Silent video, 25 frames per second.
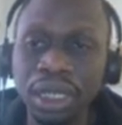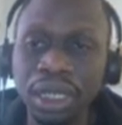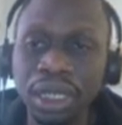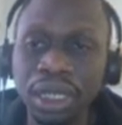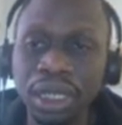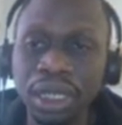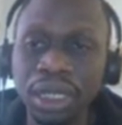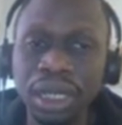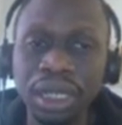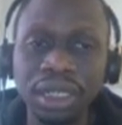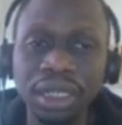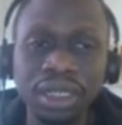
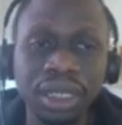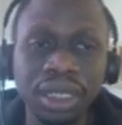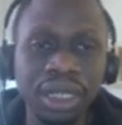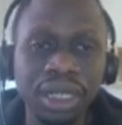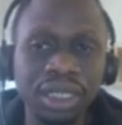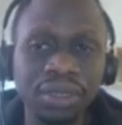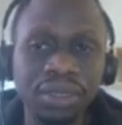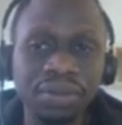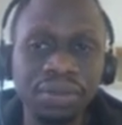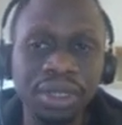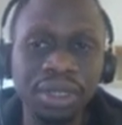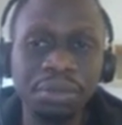and
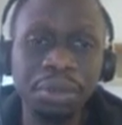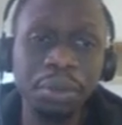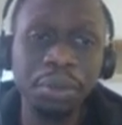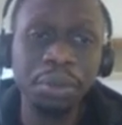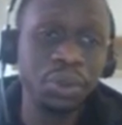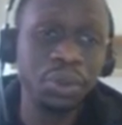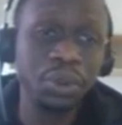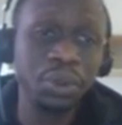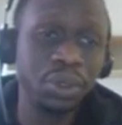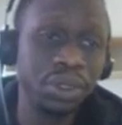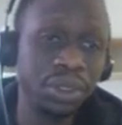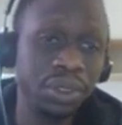extract
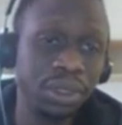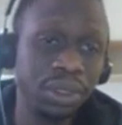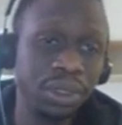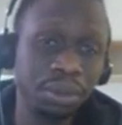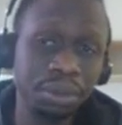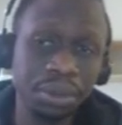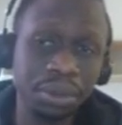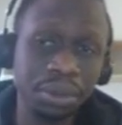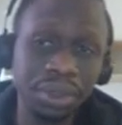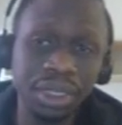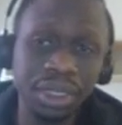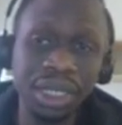people's
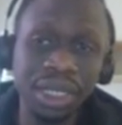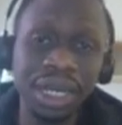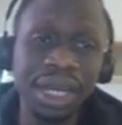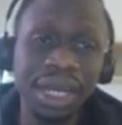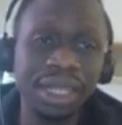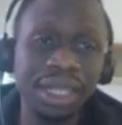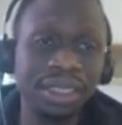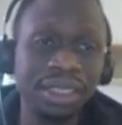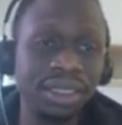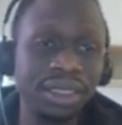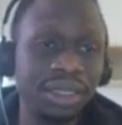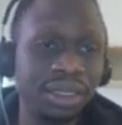
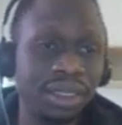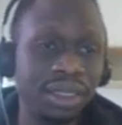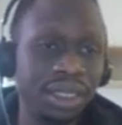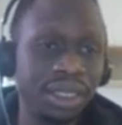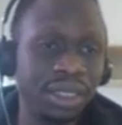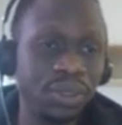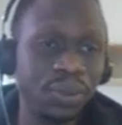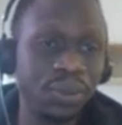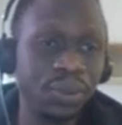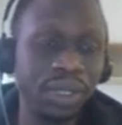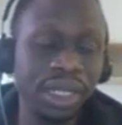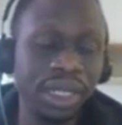cards
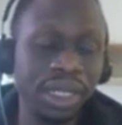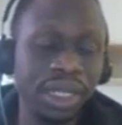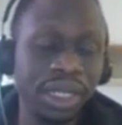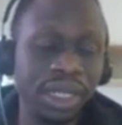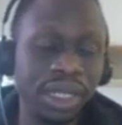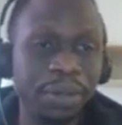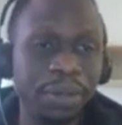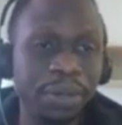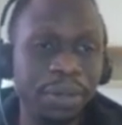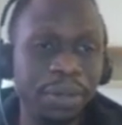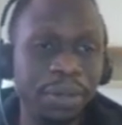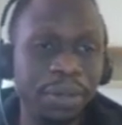as well as
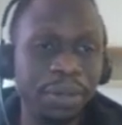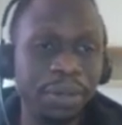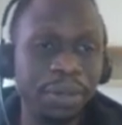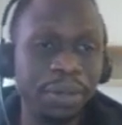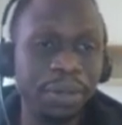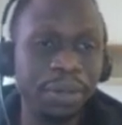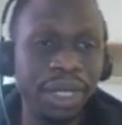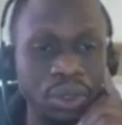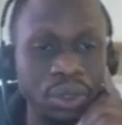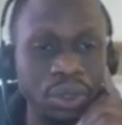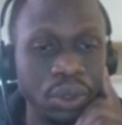their passwords.